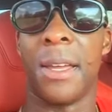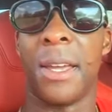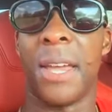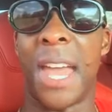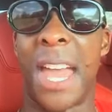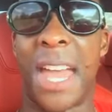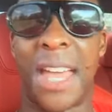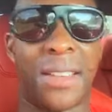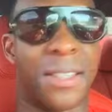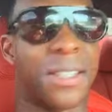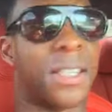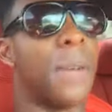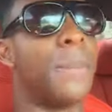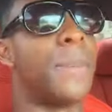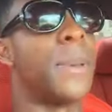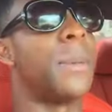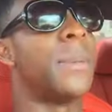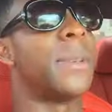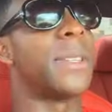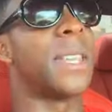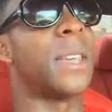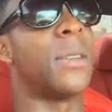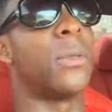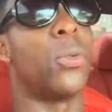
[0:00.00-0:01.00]
And some
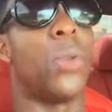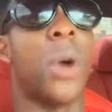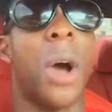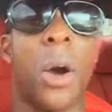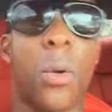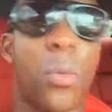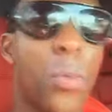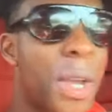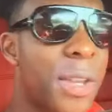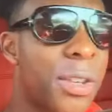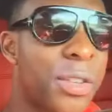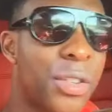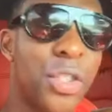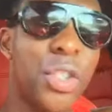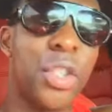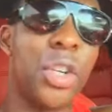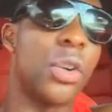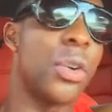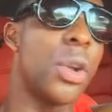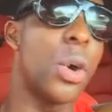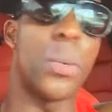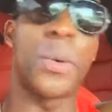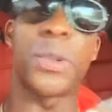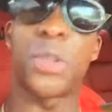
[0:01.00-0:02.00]
people say, wow, Wesley, you don't
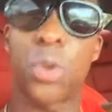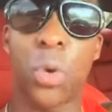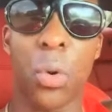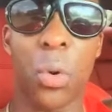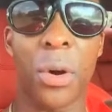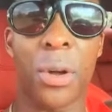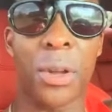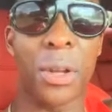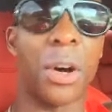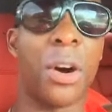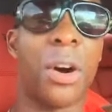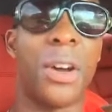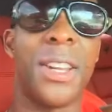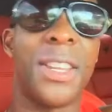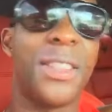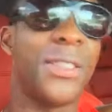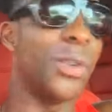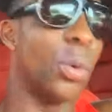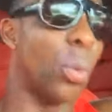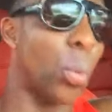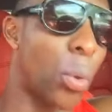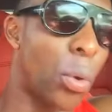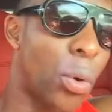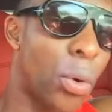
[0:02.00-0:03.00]
know what's going on in the
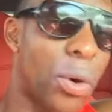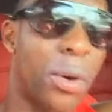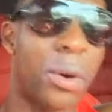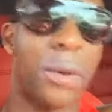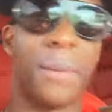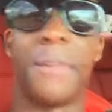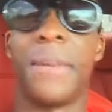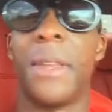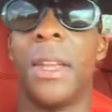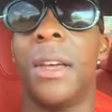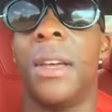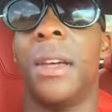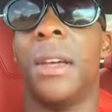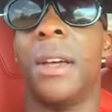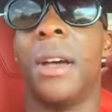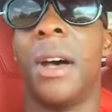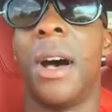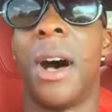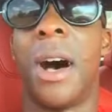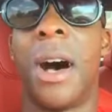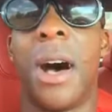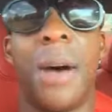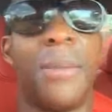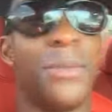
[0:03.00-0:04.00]
world.
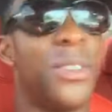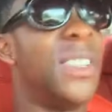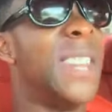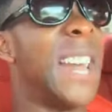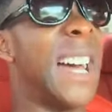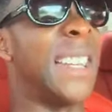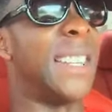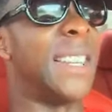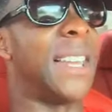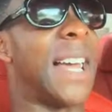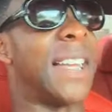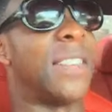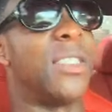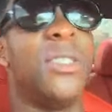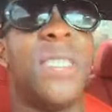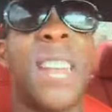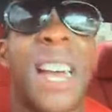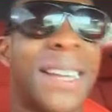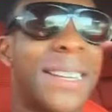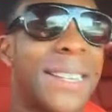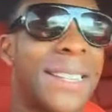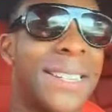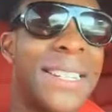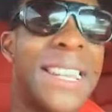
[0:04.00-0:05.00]
You're
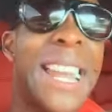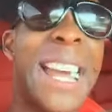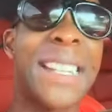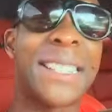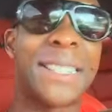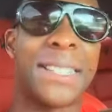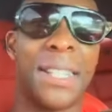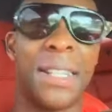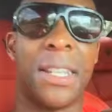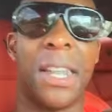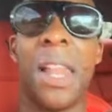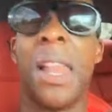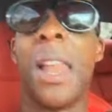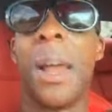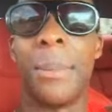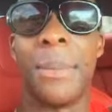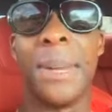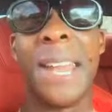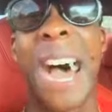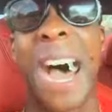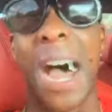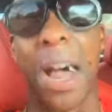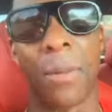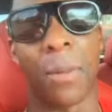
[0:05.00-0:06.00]
not connected. And I'm
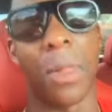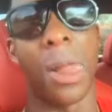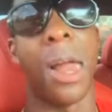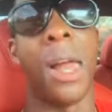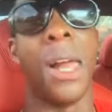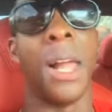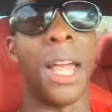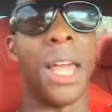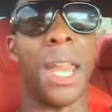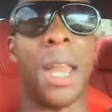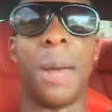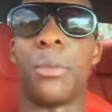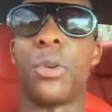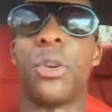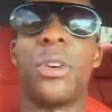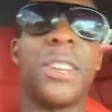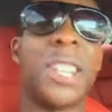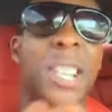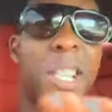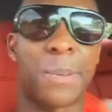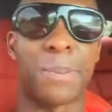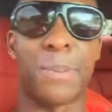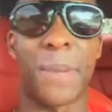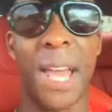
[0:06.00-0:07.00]
not, and I'm going to
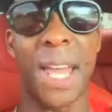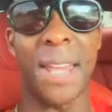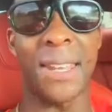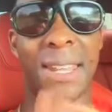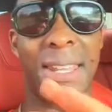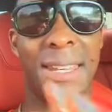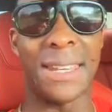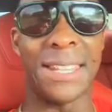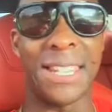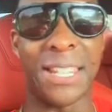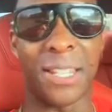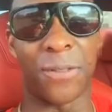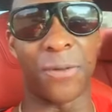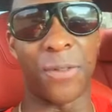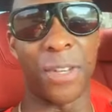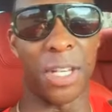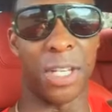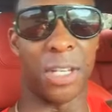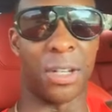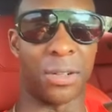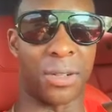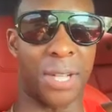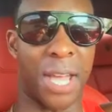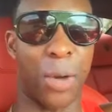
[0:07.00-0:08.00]
explain it in this
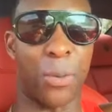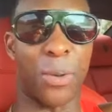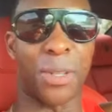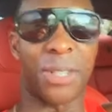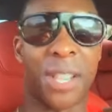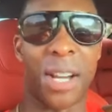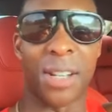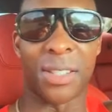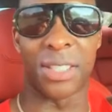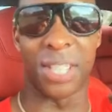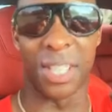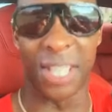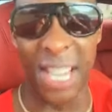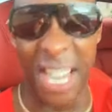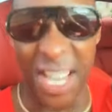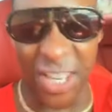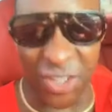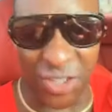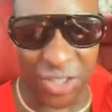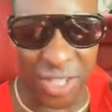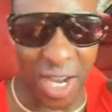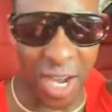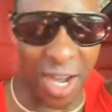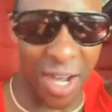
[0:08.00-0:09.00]
video. Okay, what's up,
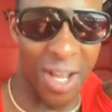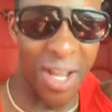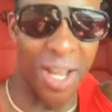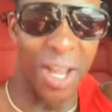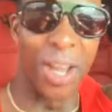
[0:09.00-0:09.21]
Talisha?